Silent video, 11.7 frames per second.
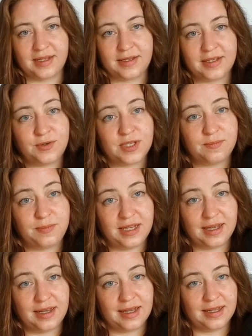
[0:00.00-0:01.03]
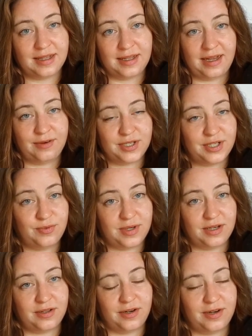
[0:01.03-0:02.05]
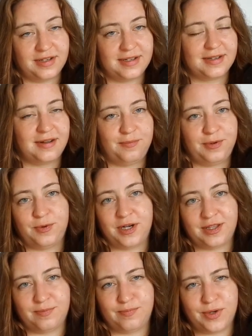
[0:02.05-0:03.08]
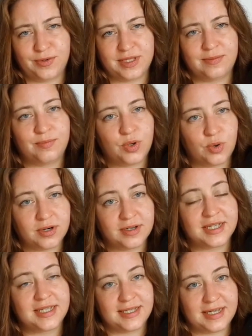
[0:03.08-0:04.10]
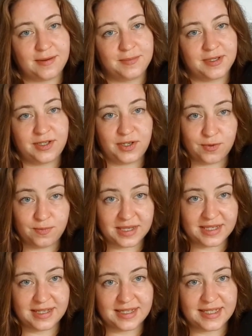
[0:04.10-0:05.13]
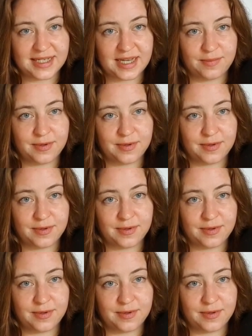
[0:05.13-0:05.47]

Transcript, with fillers: So, speaking in the language you want to learn is going to be one of the most important steps. Don't miss this step.